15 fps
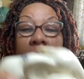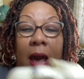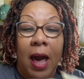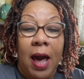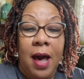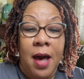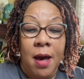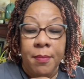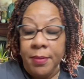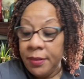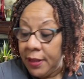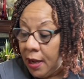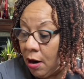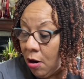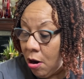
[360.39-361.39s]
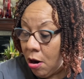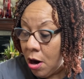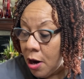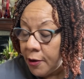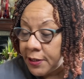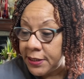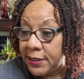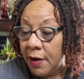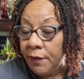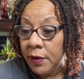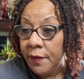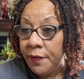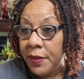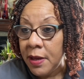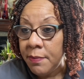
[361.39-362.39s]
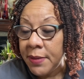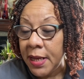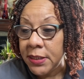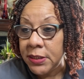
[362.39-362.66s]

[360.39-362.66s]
There are several of them that